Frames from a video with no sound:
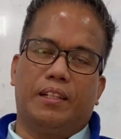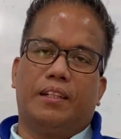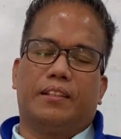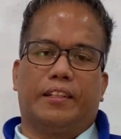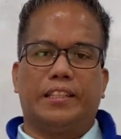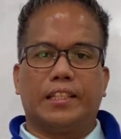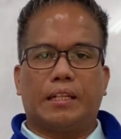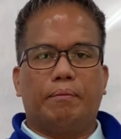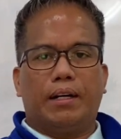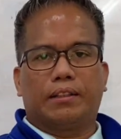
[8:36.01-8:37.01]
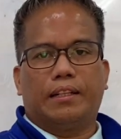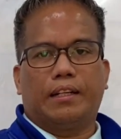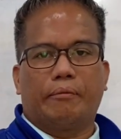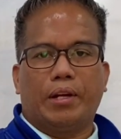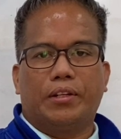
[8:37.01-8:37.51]
So this is about a
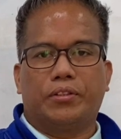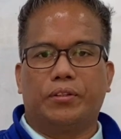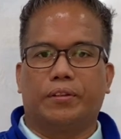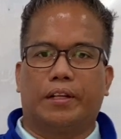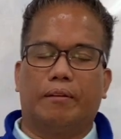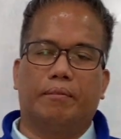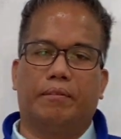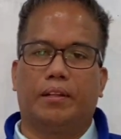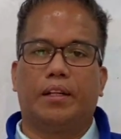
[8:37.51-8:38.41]
remainder theorem.